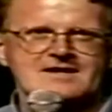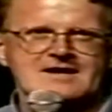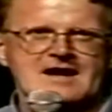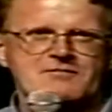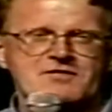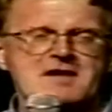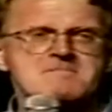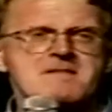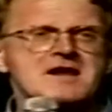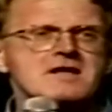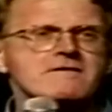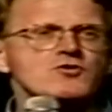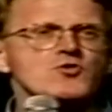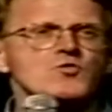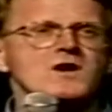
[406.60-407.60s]
And then many
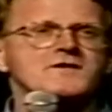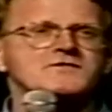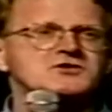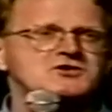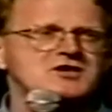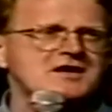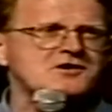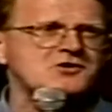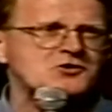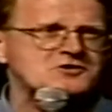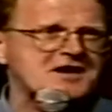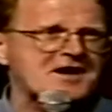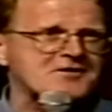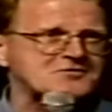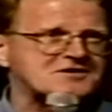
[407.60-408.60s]
of you will have seen, no
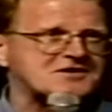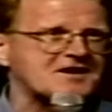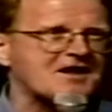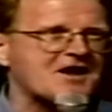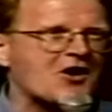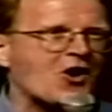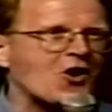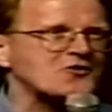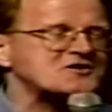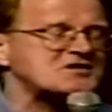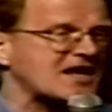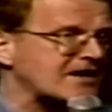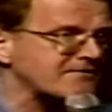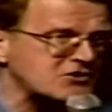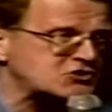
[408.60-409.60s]
doubt, on
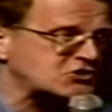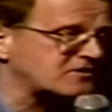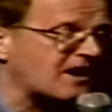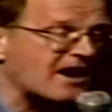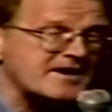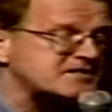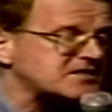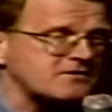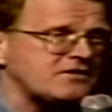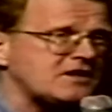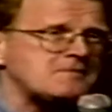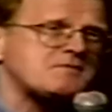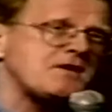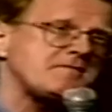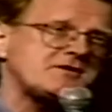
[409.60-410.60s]
television,
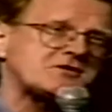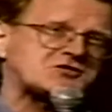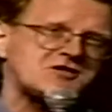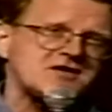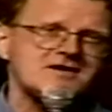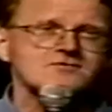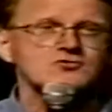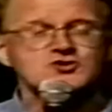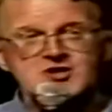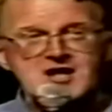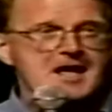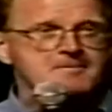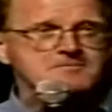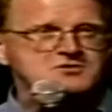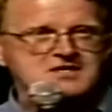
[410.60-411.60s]
ITV, BBC,
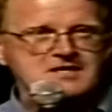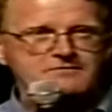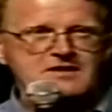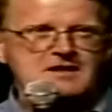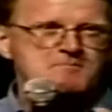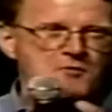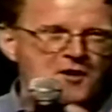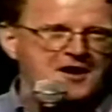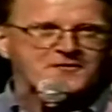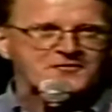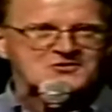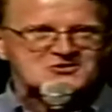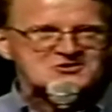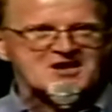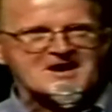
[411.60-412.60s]
GMTV,
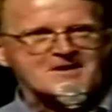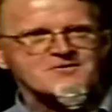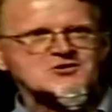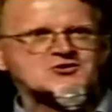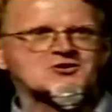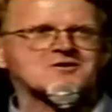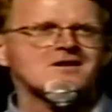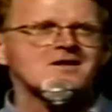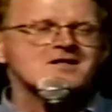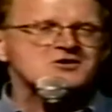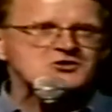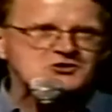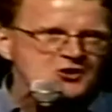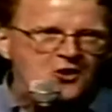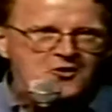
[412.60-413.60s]
Breakfast Television,
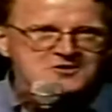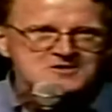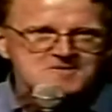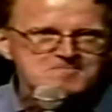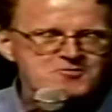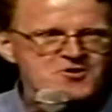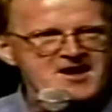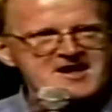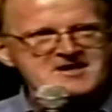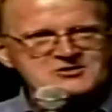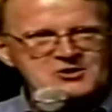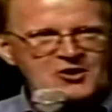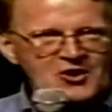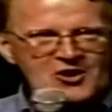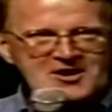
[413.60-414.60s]
Songs of Praise,
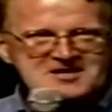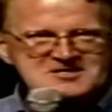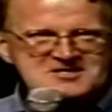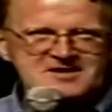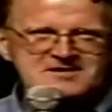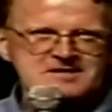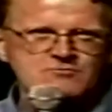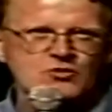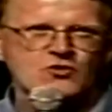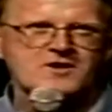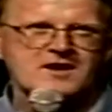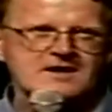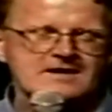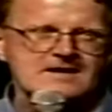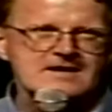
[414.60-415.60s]
Early Sunday
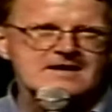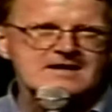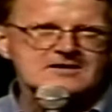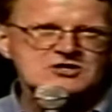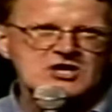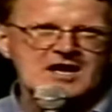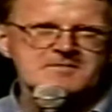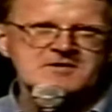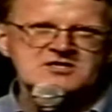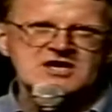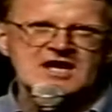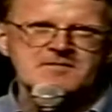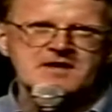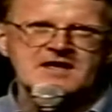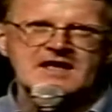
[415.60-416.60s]
Morning. Time and
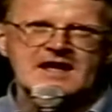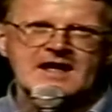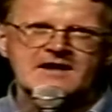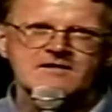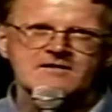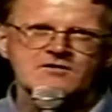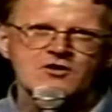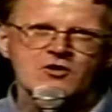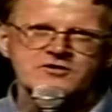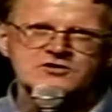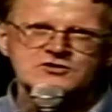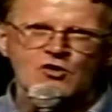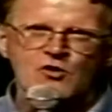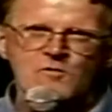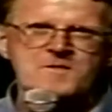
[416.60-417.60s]
time again, God
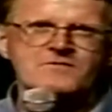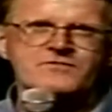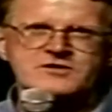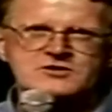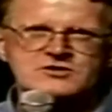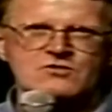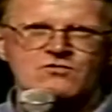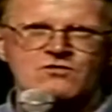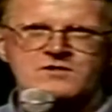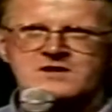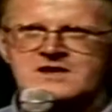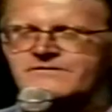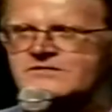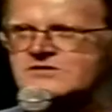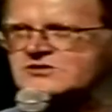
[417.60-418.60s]
has opened the door and
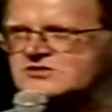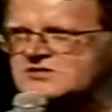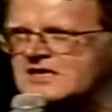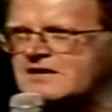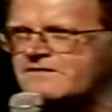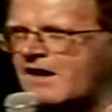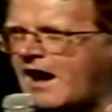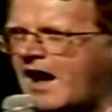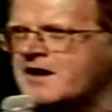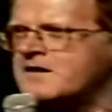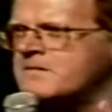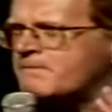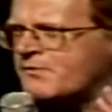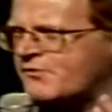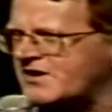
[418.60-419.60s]
given Steve
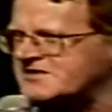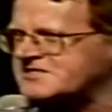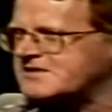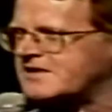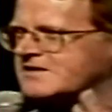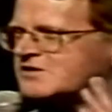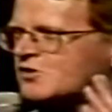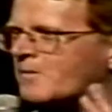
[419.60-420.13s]
unprecedented